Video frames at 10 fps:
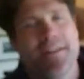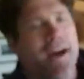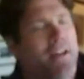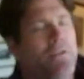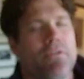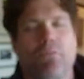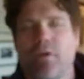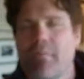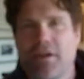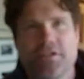I don't even want
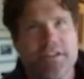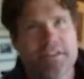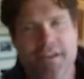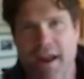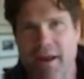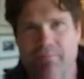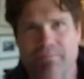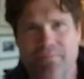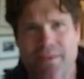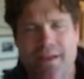to mention his name
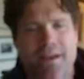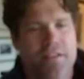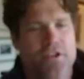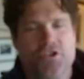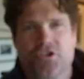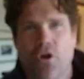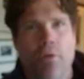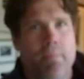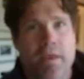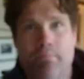the
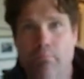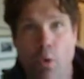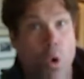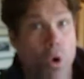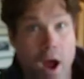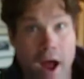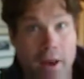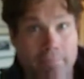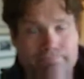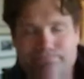Sharpie moron.